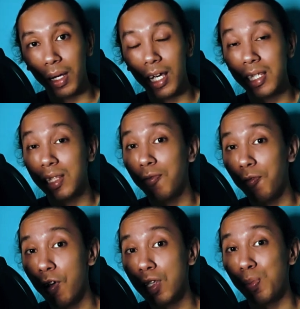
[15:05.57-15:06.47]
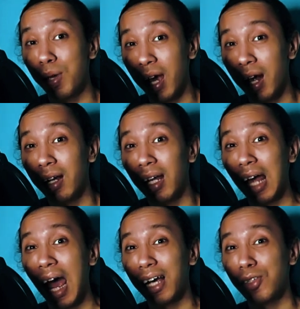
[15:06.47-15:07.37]
is the first BL that
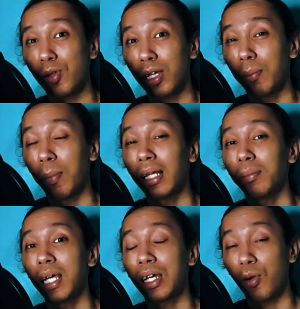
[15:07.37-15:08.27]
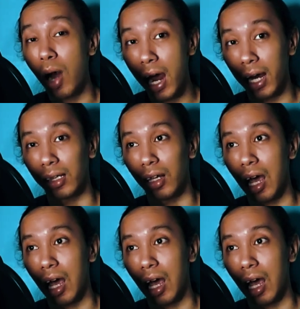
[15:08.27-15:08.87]
actually made me cry,